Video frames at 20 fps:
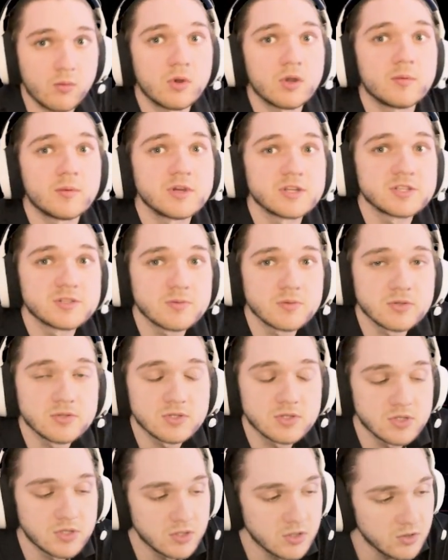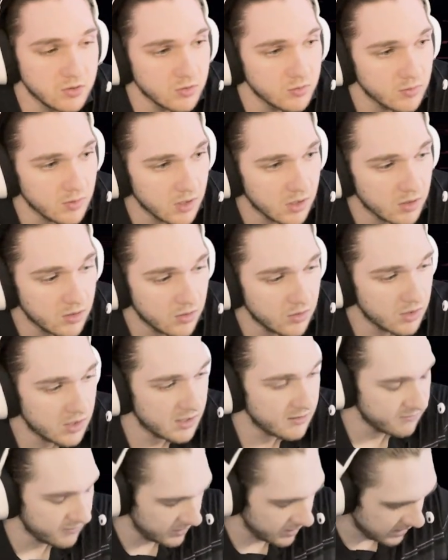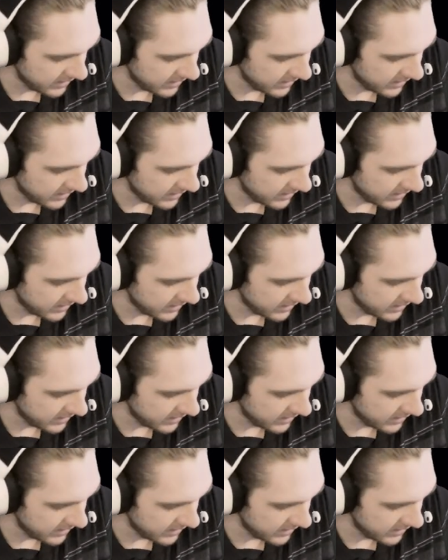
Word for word: what am I supposed to do, bro? I feel